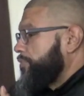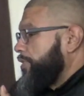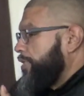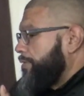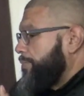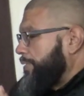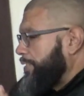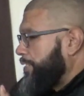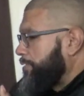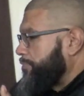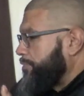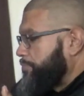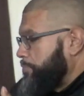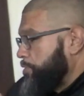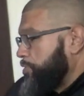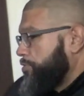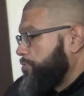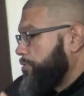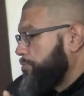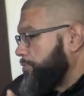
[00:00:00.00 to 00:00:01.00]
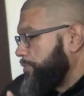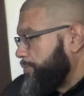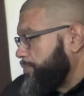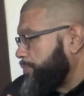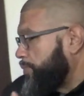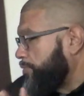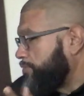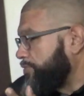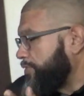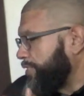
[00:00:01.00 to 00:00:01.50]
I think it was mutual. We
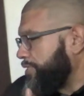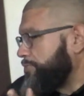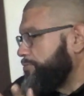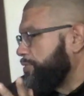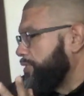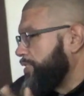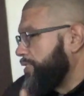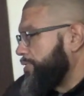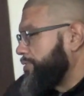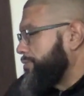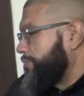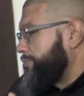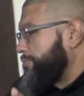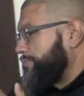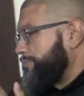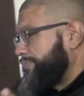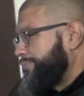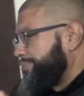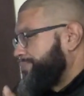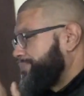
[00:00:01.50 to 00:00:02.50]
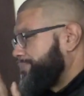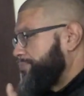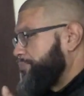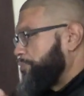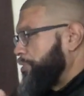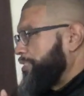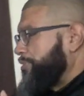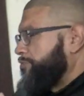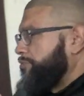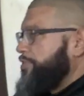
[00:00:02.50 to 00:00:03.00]
both didn't really
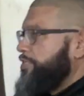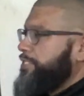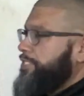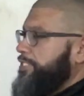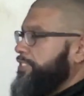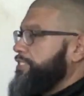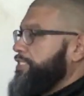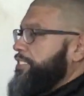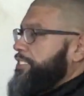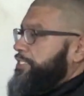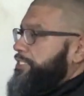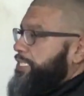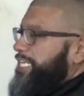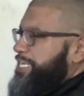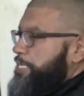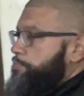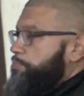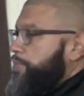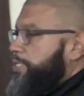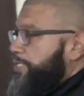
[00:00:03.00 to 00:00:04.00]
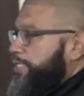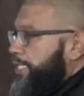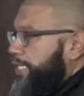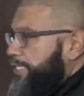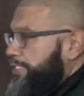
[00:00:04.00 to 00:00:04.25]
wasn't feeling each other. The second one,